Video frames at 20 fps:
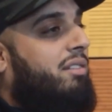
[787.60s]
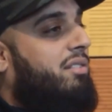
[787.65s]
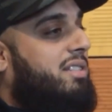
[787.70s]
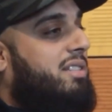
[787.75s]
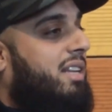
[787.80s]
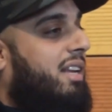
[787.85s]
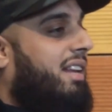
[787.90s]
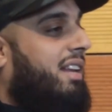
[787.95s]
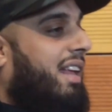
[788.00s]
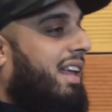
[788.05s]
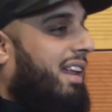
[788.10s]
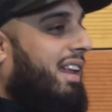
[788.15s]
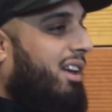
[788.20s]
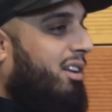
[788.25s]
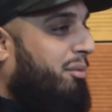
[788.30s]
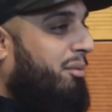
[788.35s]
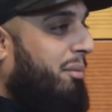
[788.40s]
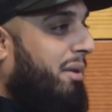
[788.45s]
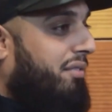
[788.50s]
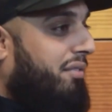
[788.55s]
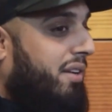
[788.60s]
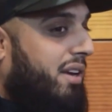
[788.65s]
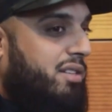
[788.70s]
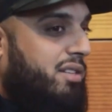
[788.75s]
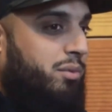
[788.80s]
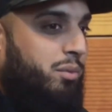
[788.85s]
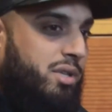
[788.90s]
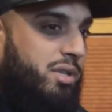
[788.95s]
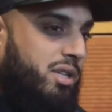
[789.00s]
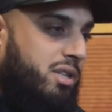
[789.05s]
Never said get out of my
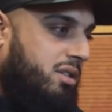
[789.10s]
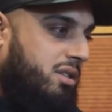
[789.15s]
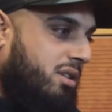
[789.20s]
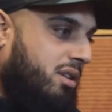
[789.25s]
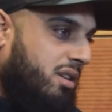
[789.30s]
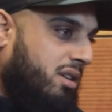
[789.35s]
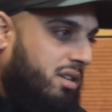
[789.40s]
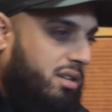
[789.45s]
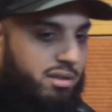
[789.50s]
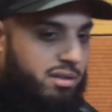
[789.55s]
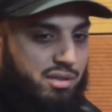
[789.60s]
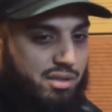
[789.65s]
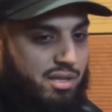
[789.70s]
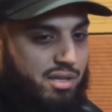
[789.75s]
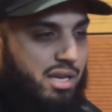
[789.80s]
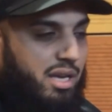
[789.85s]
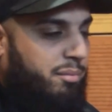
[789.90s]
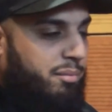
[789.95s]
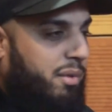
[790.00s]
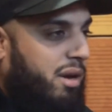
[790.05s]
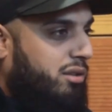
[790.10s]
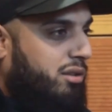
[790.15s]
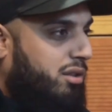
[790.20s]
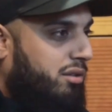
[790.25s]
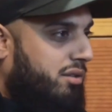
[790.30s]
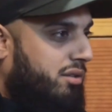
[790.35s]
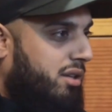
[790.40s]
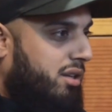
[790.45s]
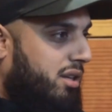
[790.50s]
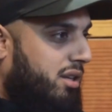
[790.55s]
face. We just came out
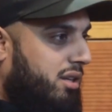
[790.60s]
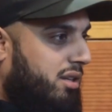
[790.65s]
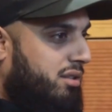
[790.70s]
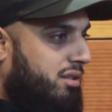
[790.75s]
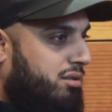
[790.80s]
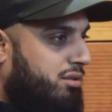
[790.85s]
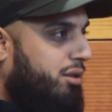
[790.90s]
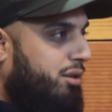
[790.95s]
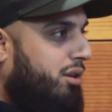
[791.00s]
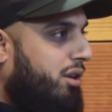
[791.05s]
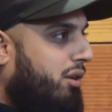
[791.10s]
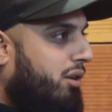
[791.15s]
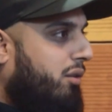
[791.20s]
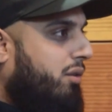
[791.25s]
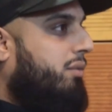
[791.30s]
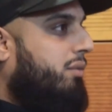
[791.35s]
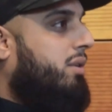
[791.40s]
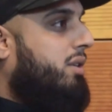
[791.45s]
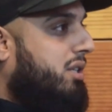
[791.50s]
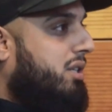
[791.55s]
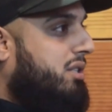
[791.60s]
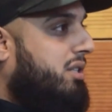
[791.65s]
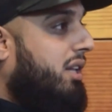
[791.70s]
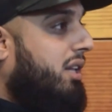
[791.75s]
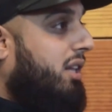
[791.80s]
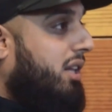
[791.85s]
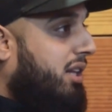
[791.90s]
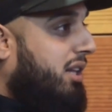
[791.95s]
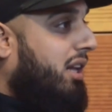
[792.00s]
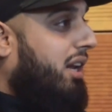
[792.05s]
of the studio and we just
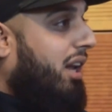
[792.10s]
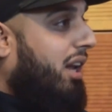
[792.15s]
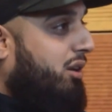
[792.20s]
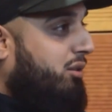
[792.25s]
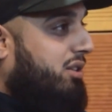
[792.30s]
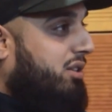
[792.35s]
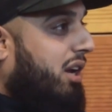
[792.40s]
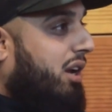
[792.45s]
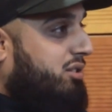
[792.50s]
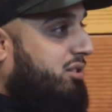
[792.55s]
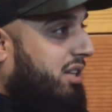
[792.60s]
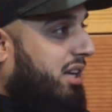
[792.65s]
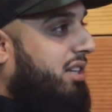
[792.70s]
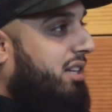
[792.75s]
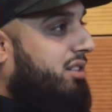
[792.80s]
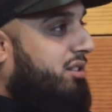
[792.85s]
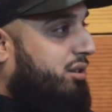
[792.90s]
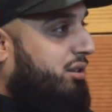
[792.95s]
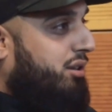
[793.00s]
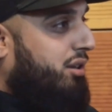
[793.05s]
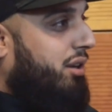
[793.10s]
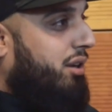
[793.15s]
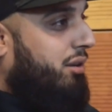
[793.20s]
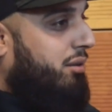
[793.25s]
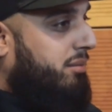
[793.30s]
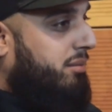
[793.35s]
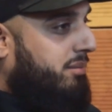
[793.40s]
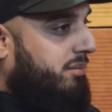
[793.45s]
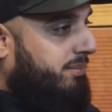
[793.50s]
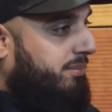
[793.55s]
sat in the lounge outside the
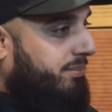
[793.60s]
studio.